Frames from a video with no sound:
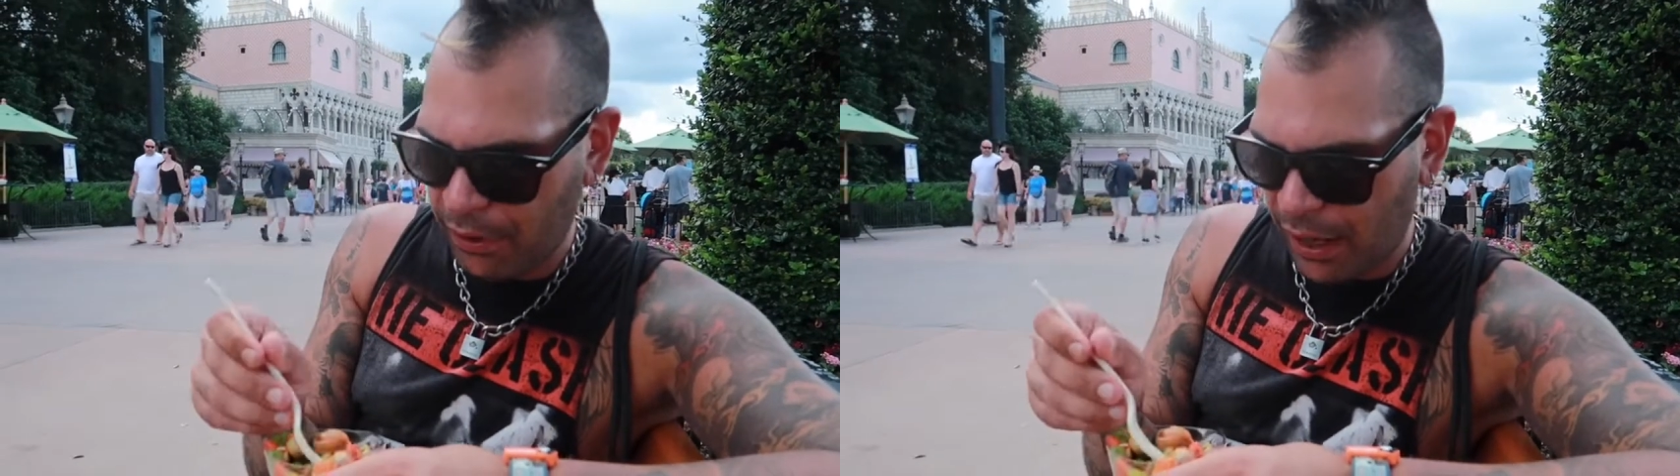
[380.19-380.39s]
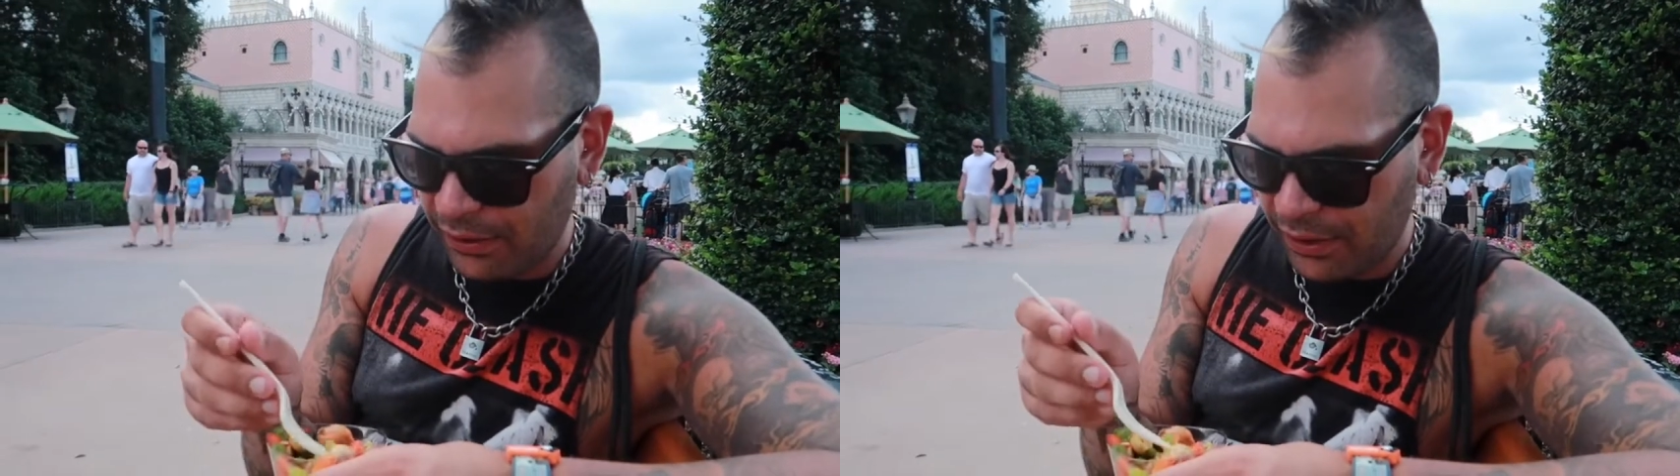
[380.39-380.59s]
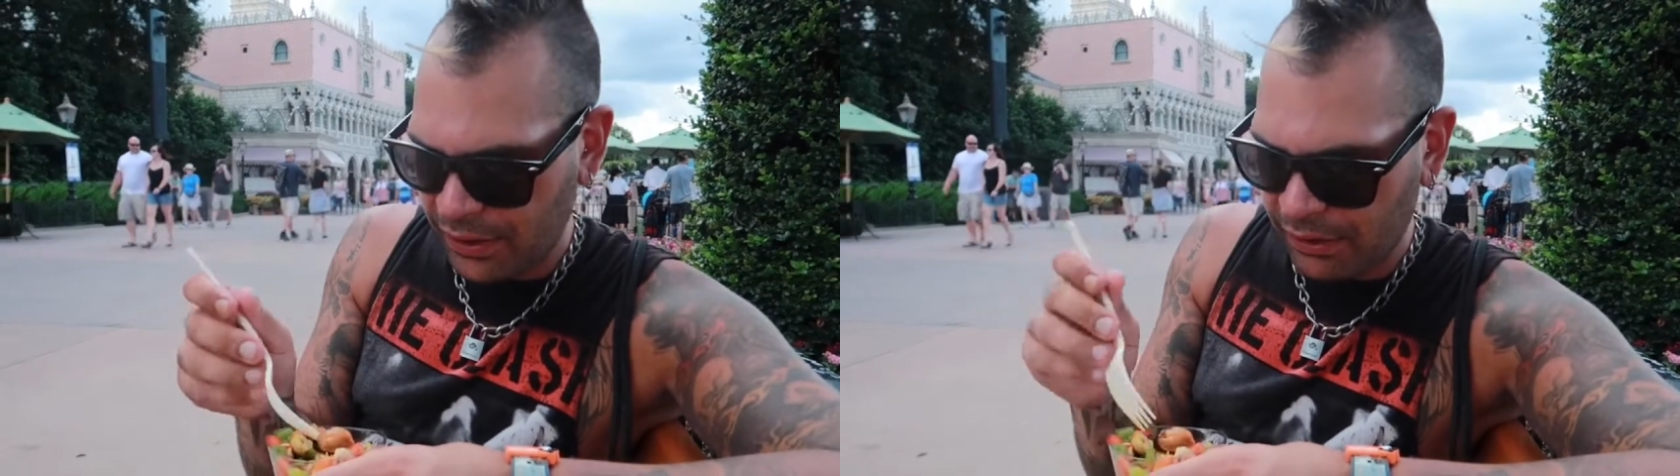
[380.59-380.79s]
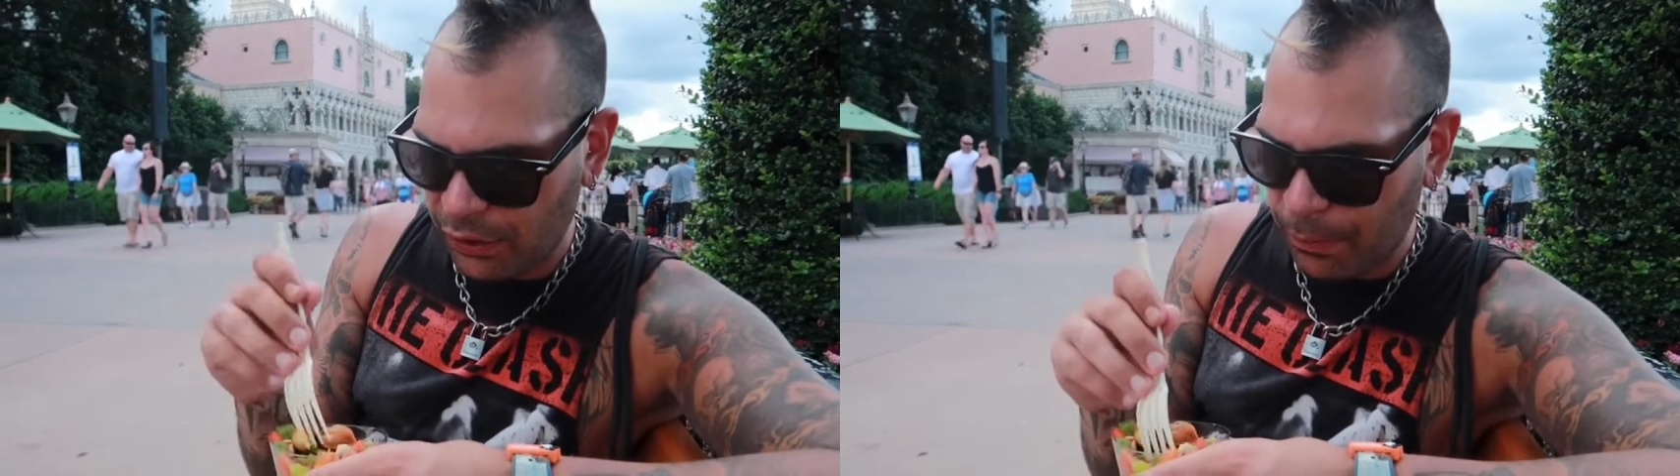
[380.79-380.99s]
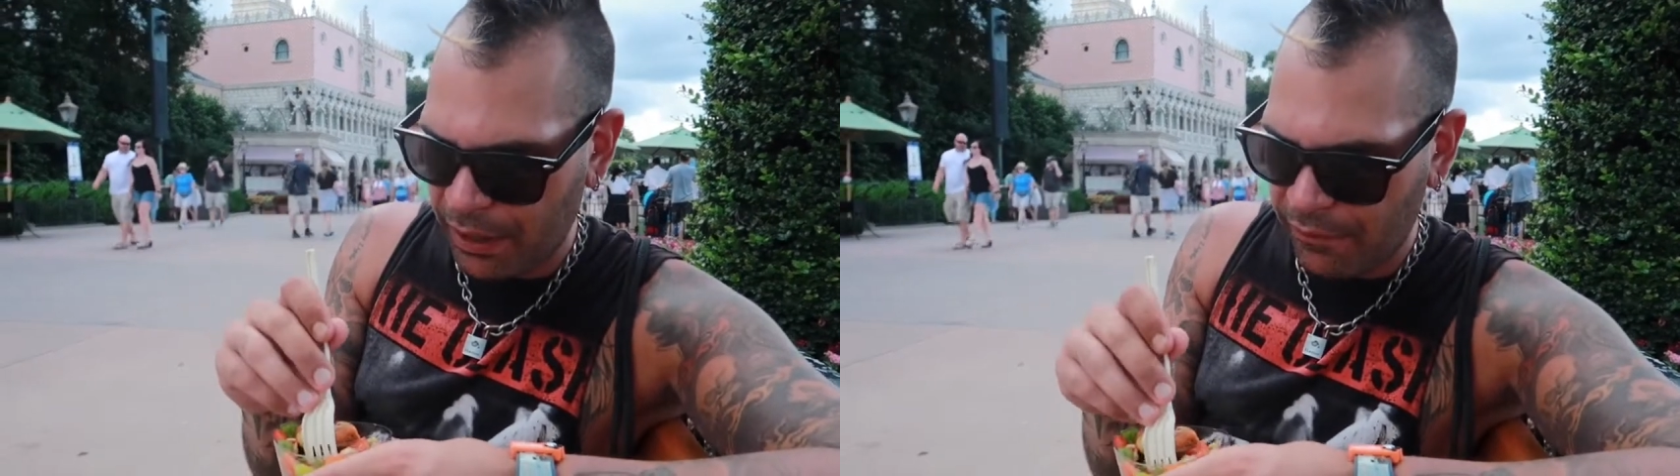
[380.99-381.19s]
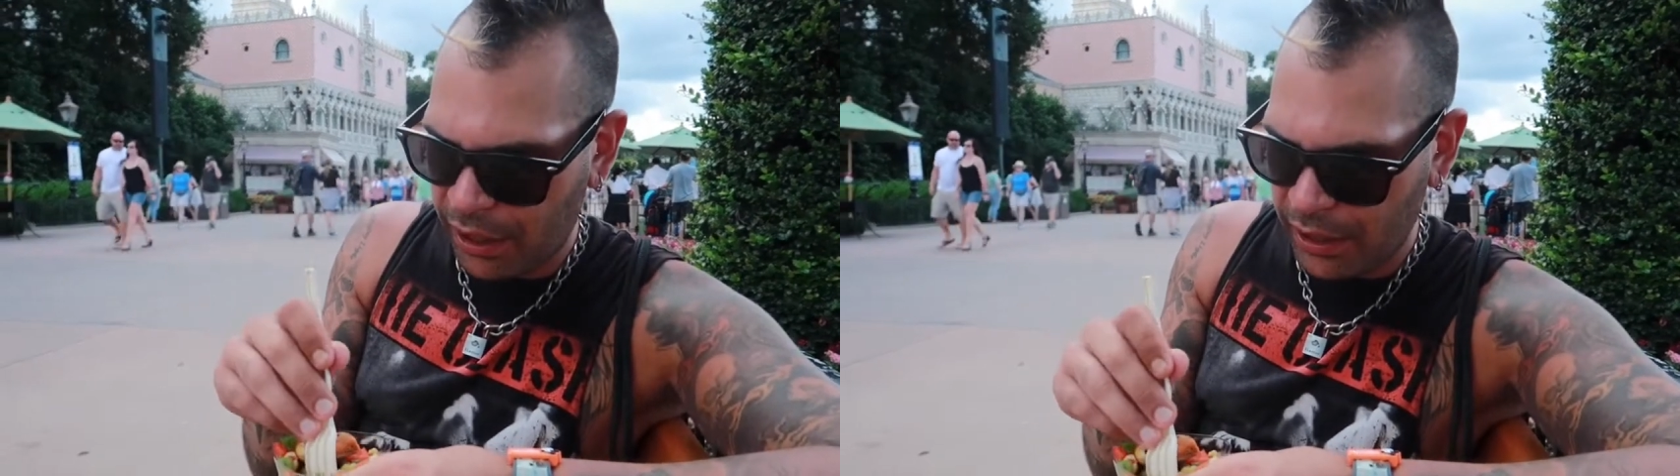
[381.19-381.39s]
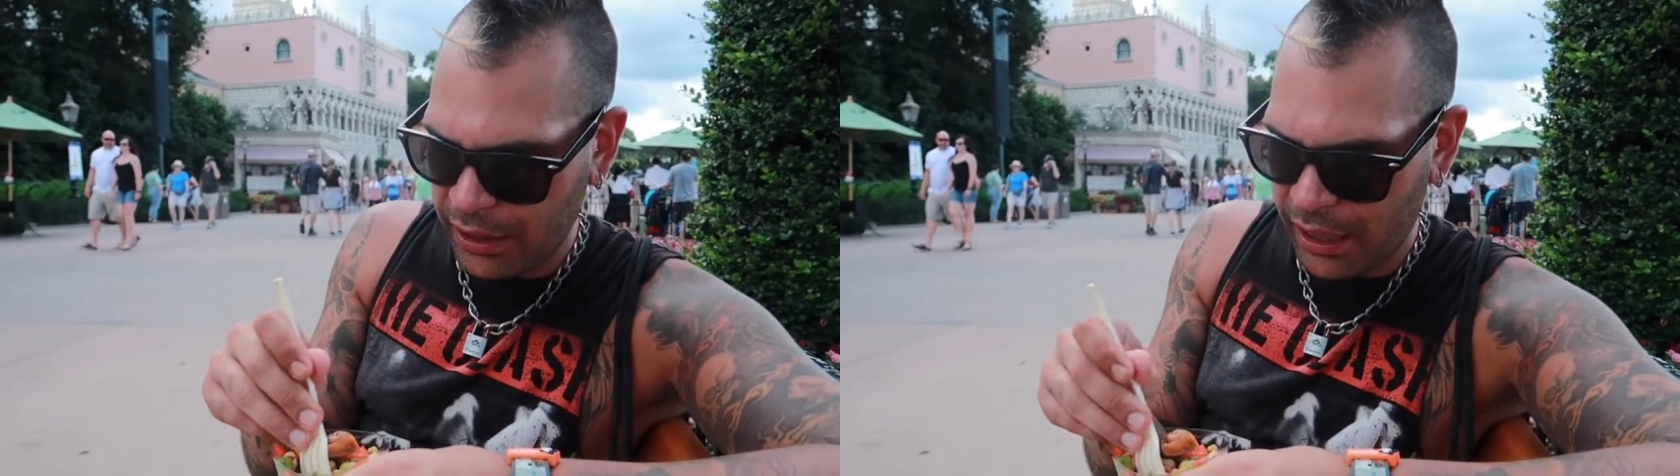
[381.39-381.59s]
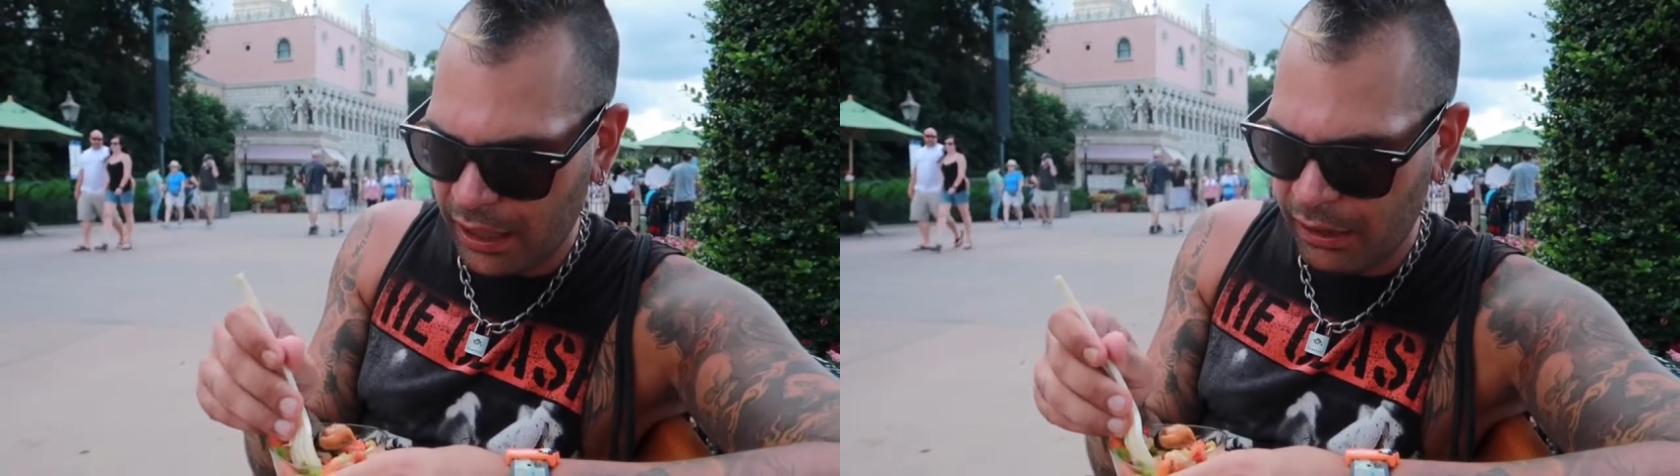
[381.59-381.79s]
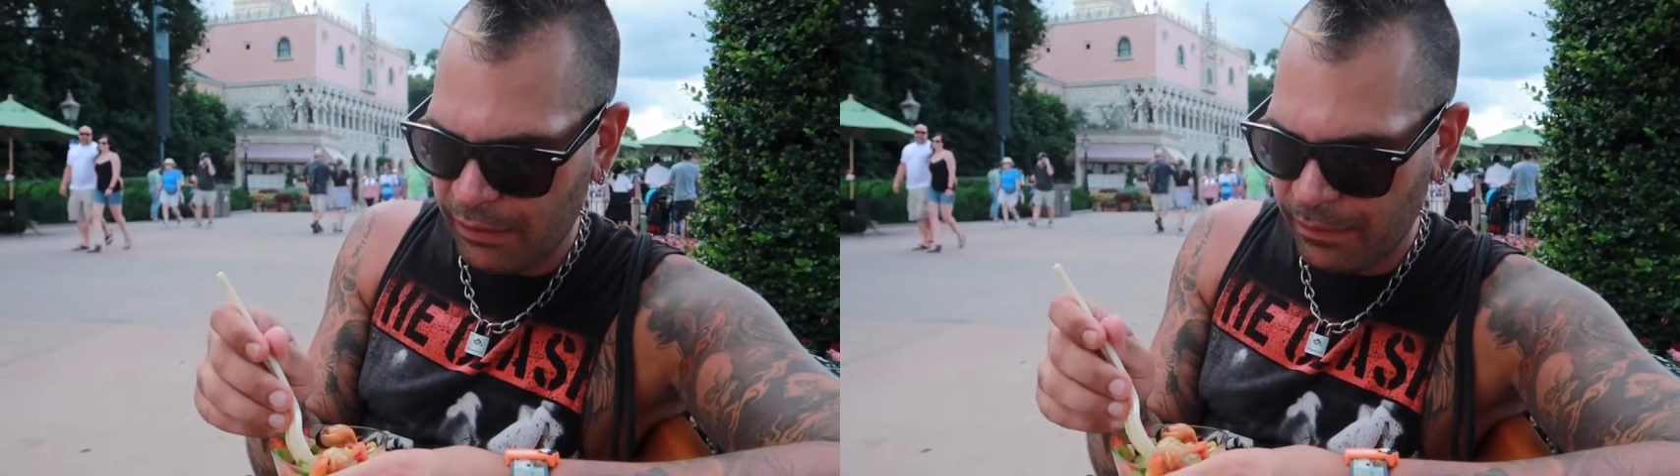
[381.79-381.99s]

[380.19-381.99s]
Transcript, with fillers: I see a little bit of onion.